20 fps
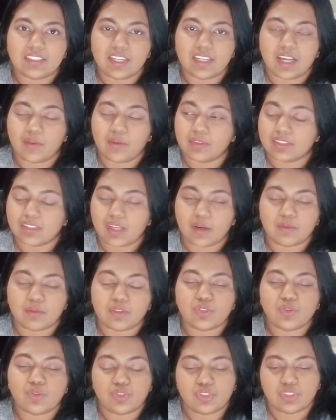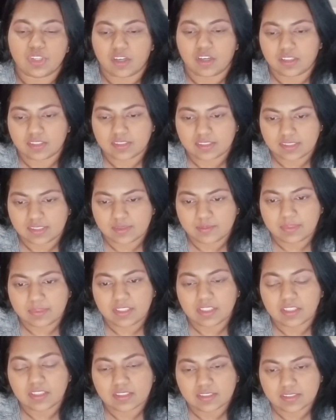I was so shocked is
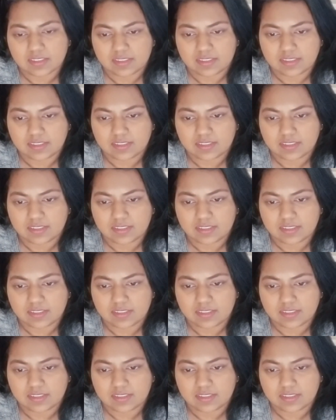because